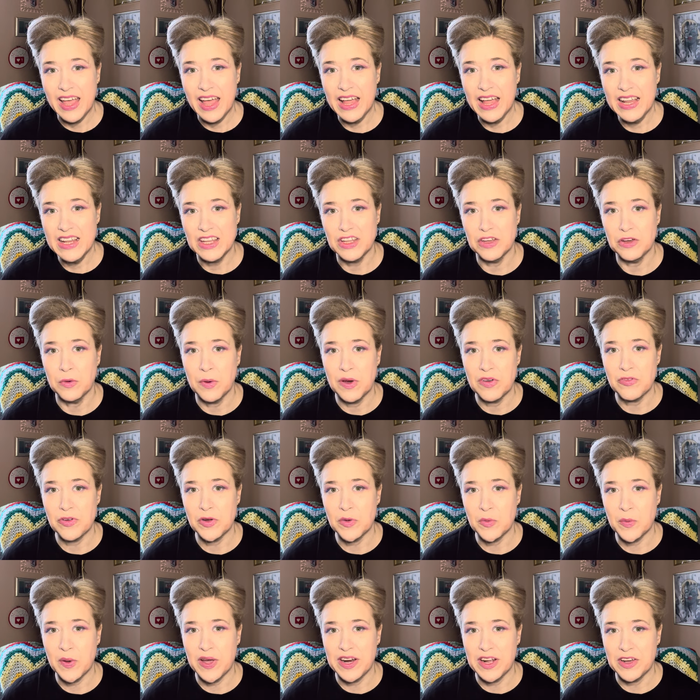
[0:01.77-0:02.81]
Hello,
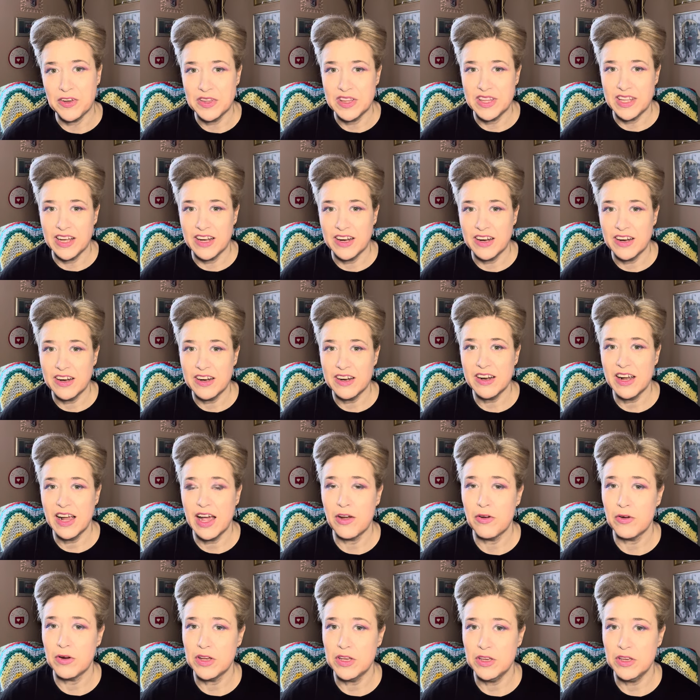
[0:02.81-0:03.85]
everyone out there.
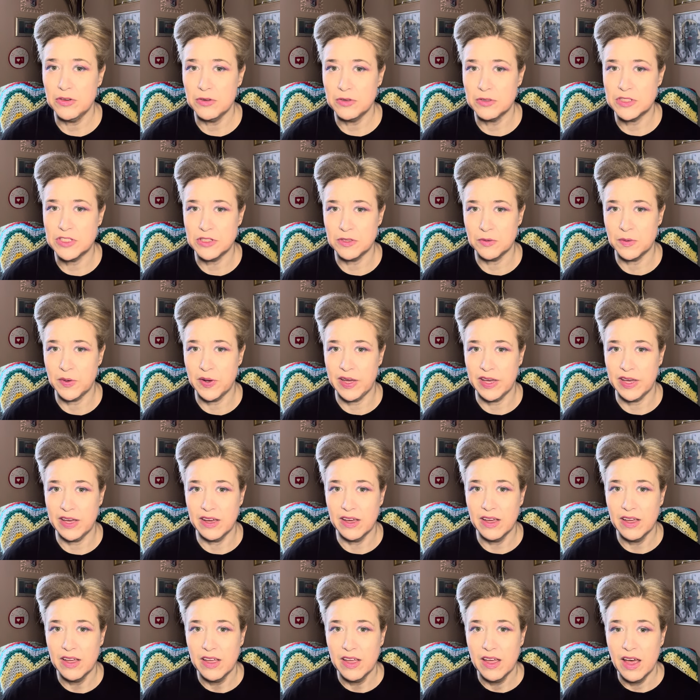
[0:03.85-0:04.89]
How are you doing?
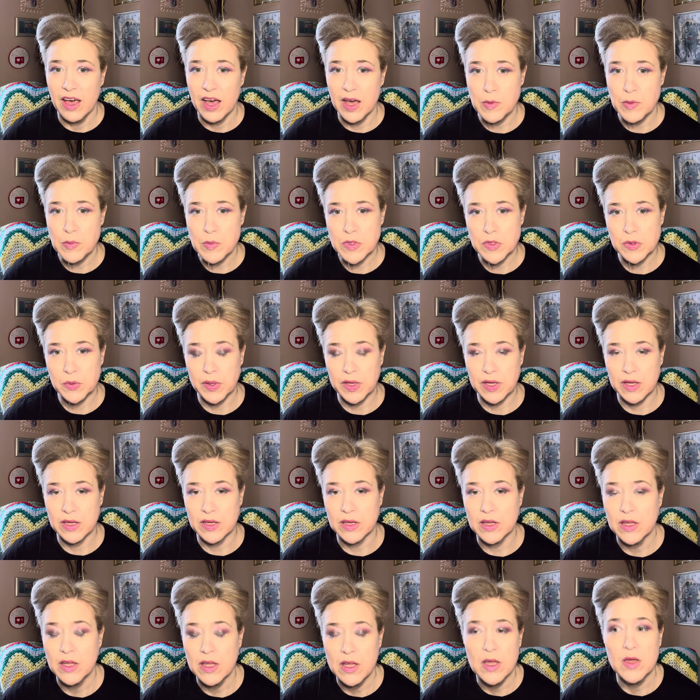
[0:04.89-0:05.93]
I'm
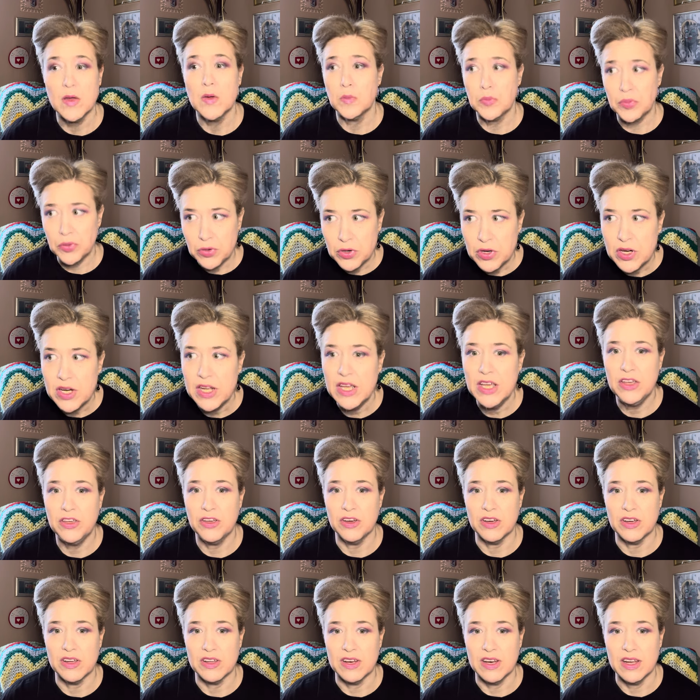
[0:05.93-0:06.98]
doing pretty
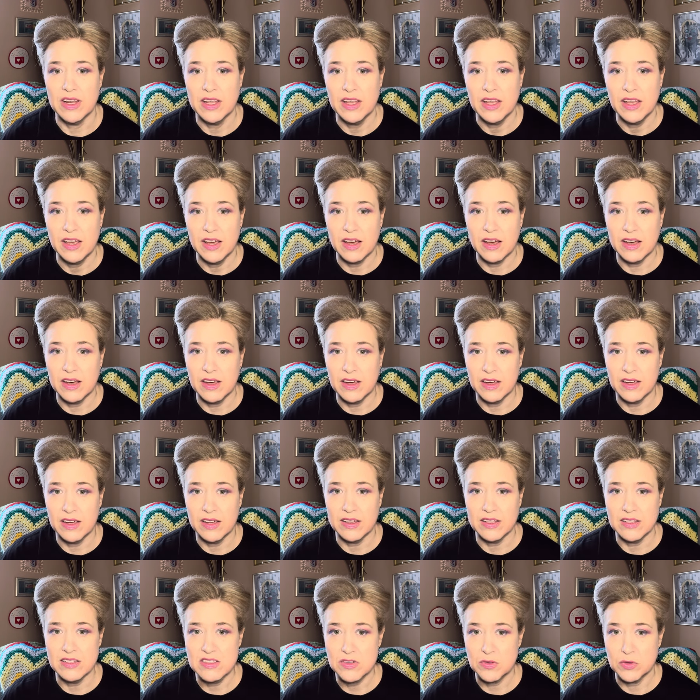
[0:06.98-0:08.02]
good.
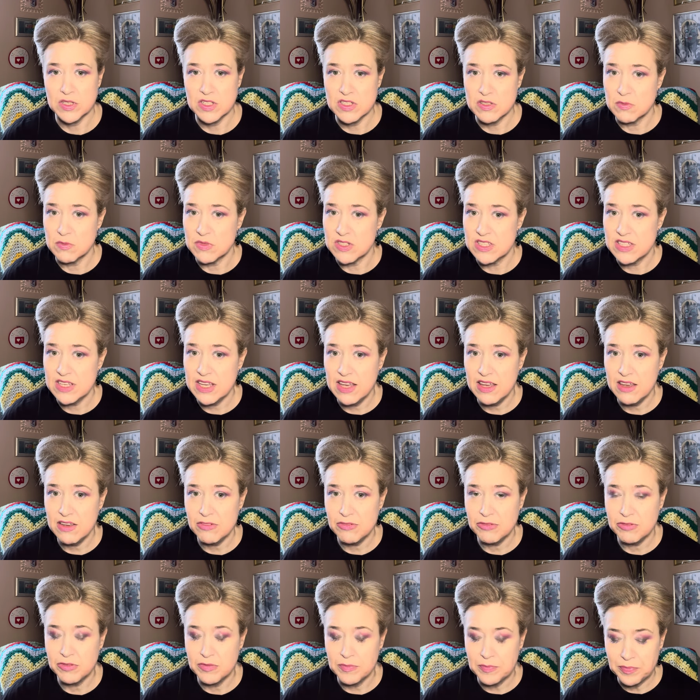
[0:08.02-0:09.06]
It's Christmas
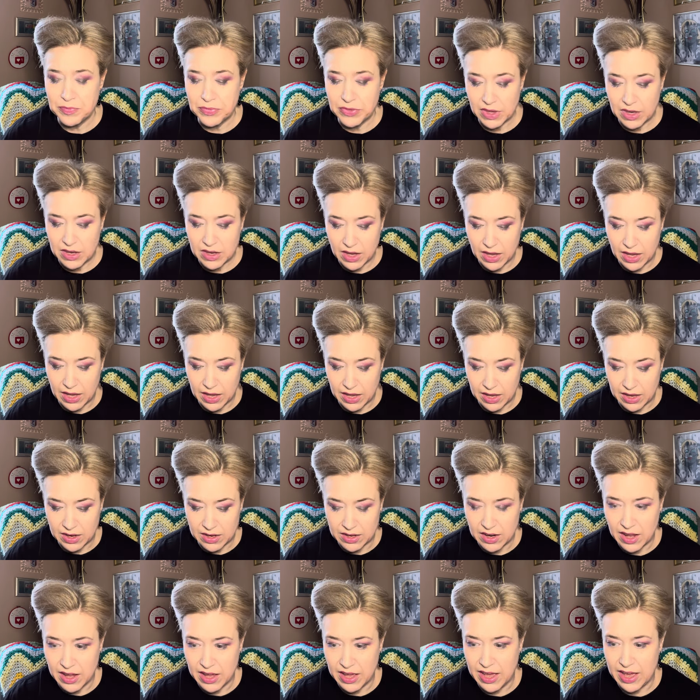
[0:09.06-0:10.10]
Eve, and
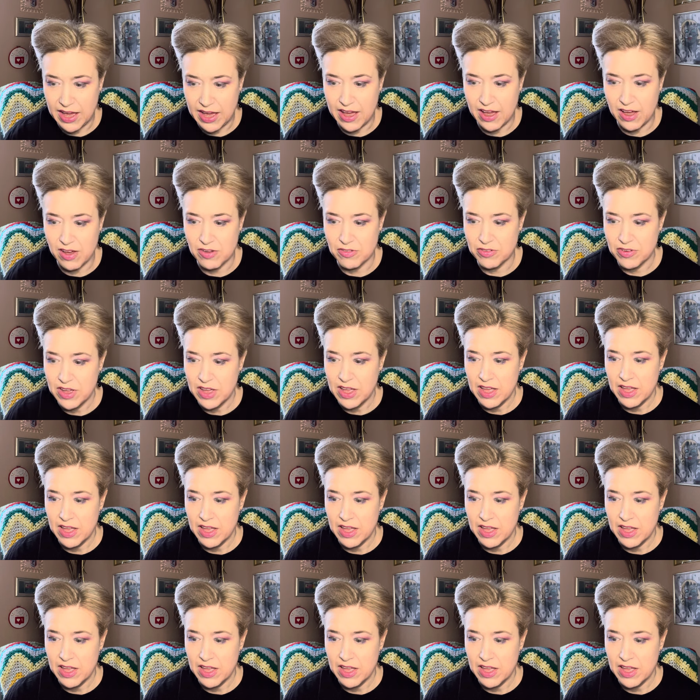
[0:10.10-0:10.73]
I have